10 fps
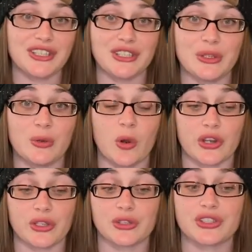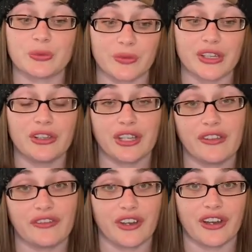to you or you're just really looking
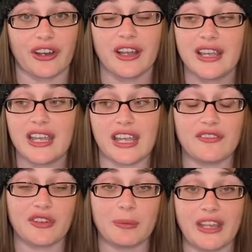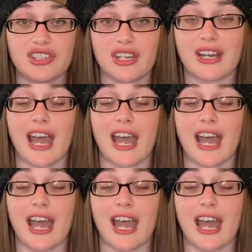for information,